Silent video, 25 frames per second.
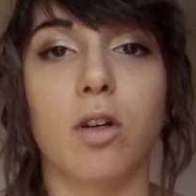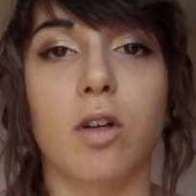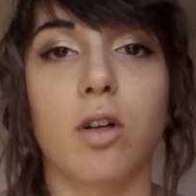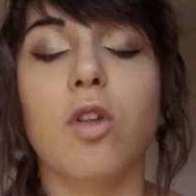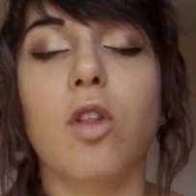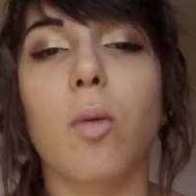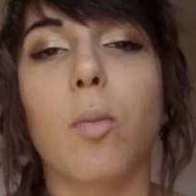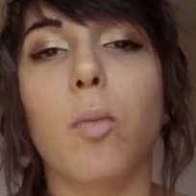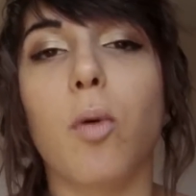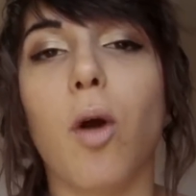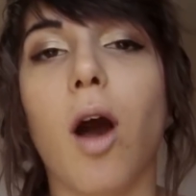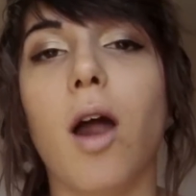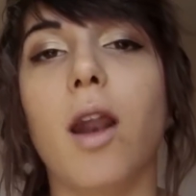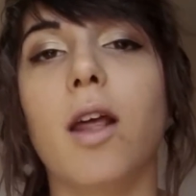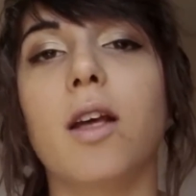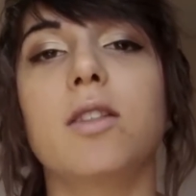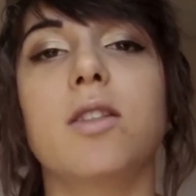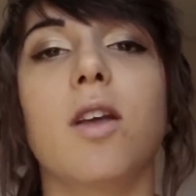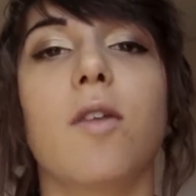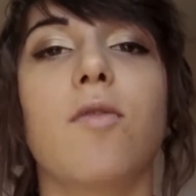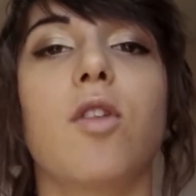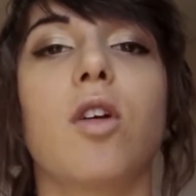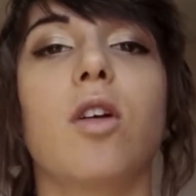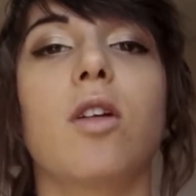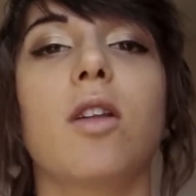So the products
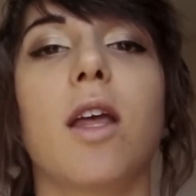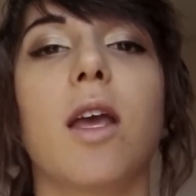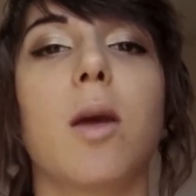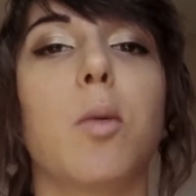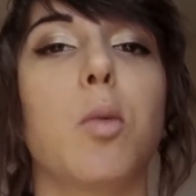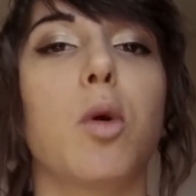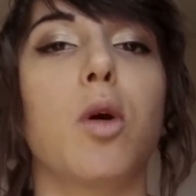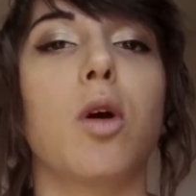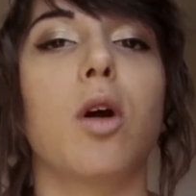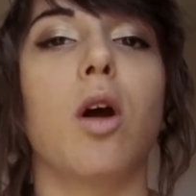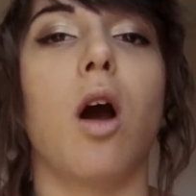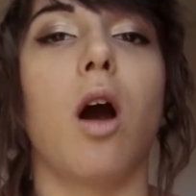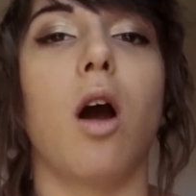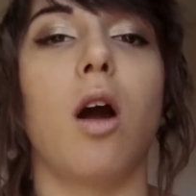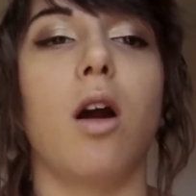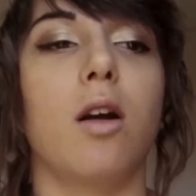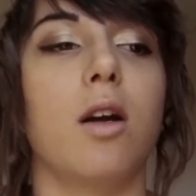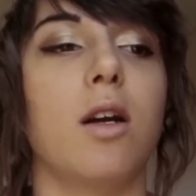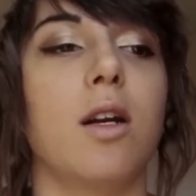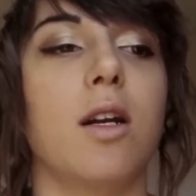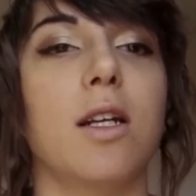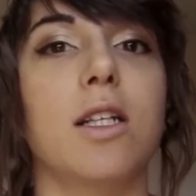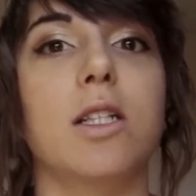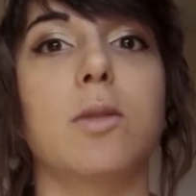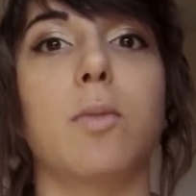of their labor aren't
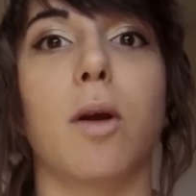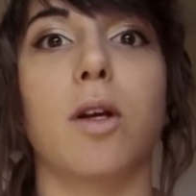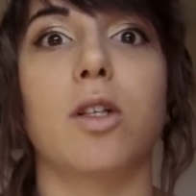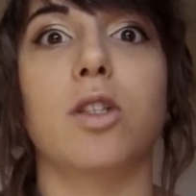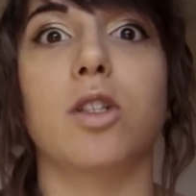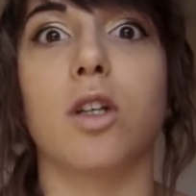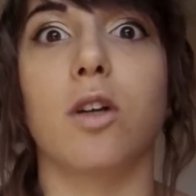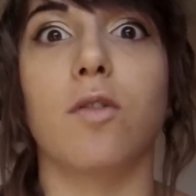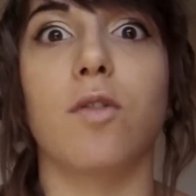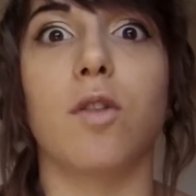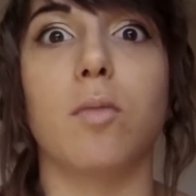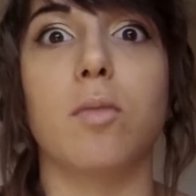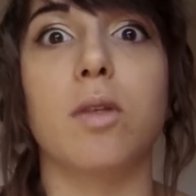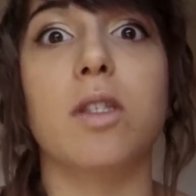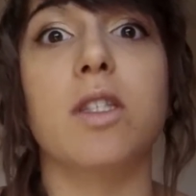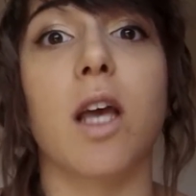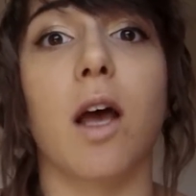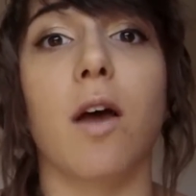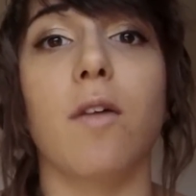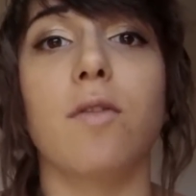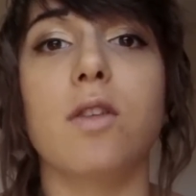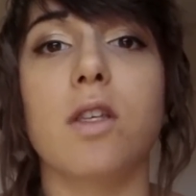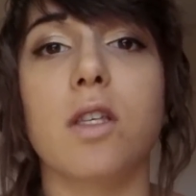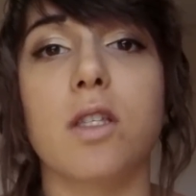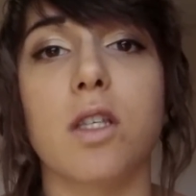an expression of
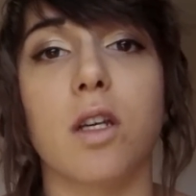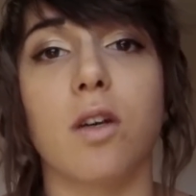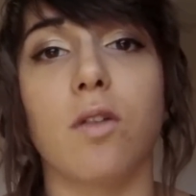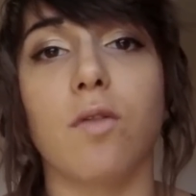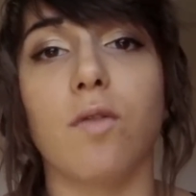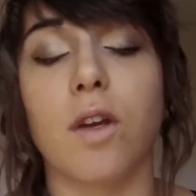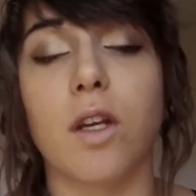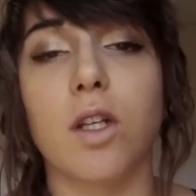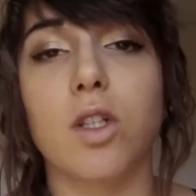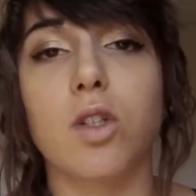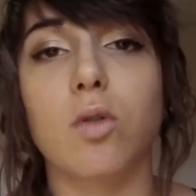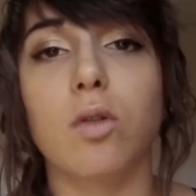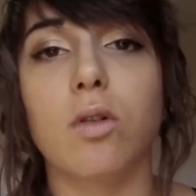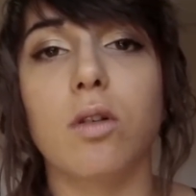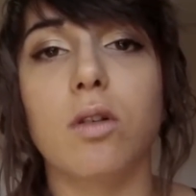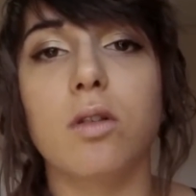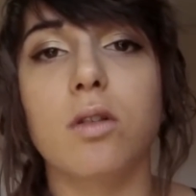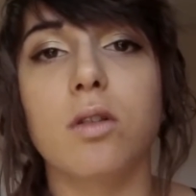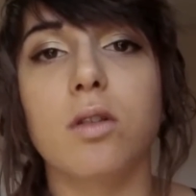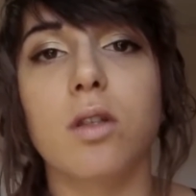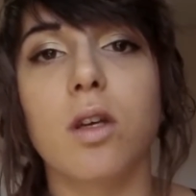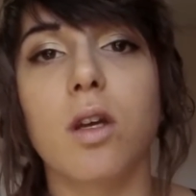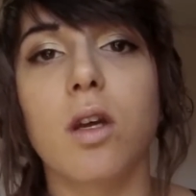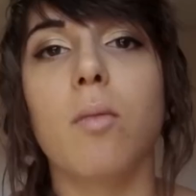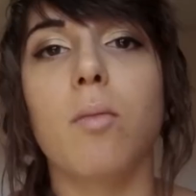themselves as
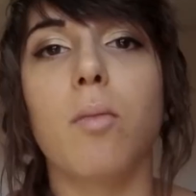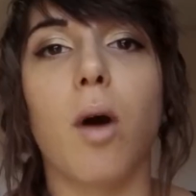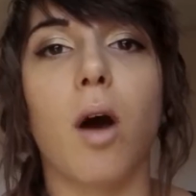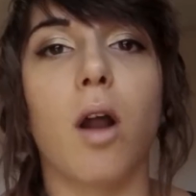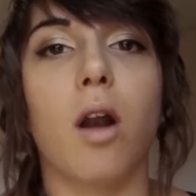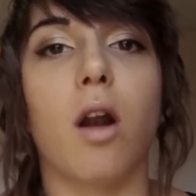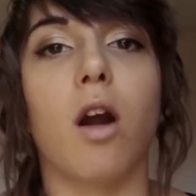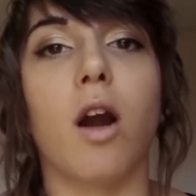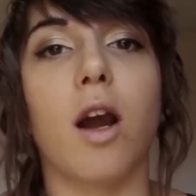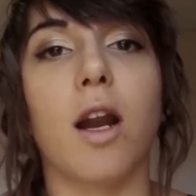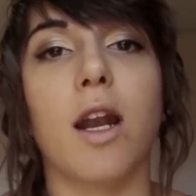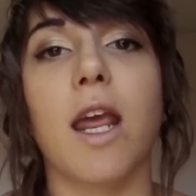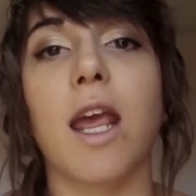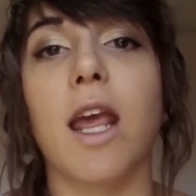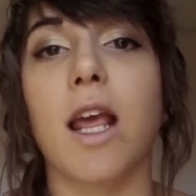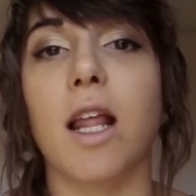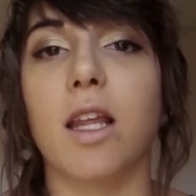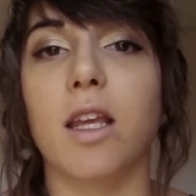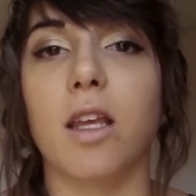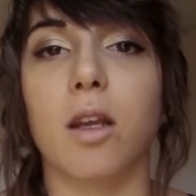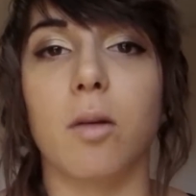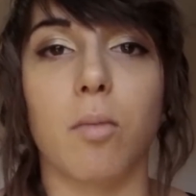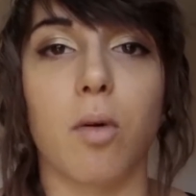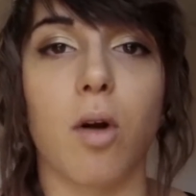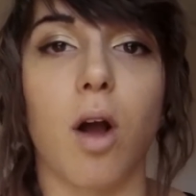individuals, but are an
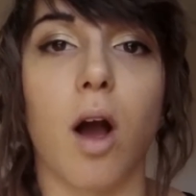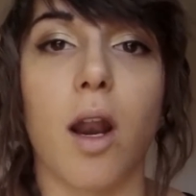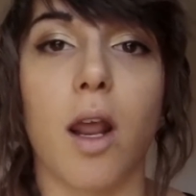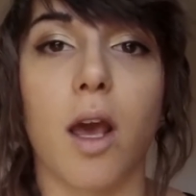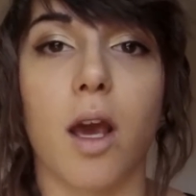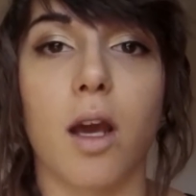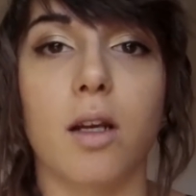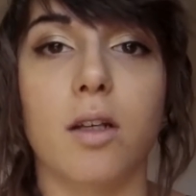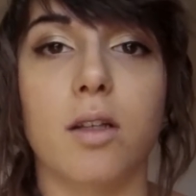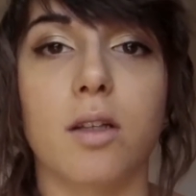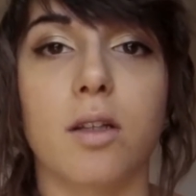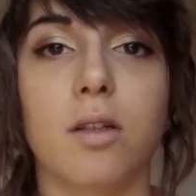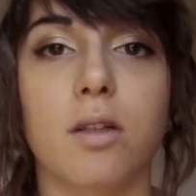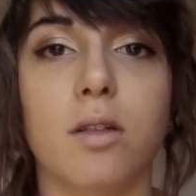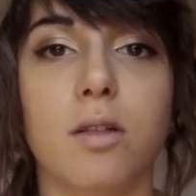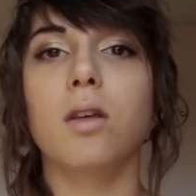alien product.